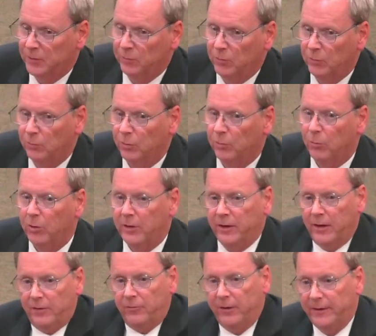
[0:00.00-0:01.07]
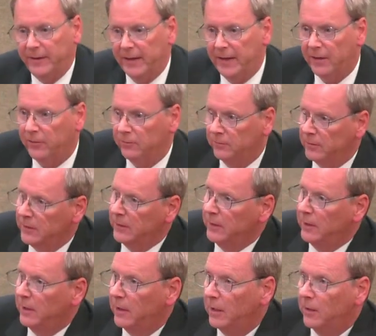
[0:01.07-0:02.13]
What we're working on right now
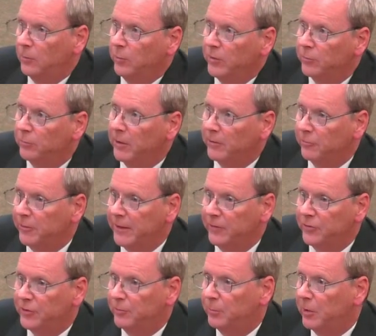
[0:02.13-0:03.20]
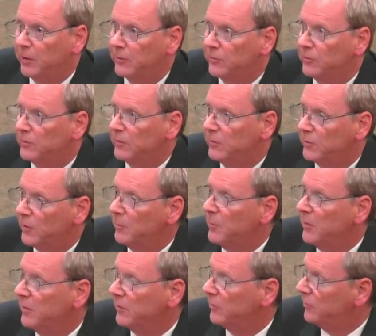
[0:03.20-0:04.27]
with recreation and parks, some
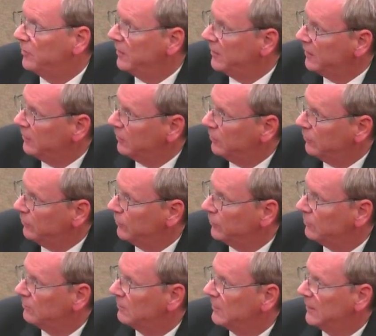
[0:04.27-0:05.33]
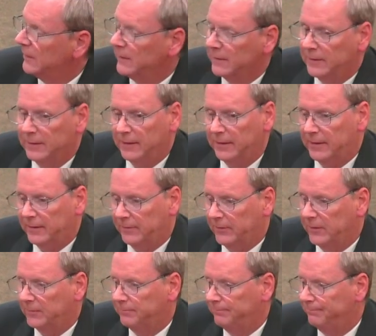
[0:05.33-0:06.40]
of the signals,
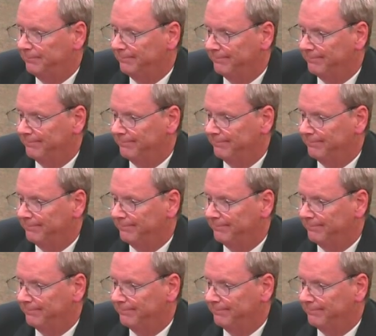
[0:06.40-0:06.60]
I'm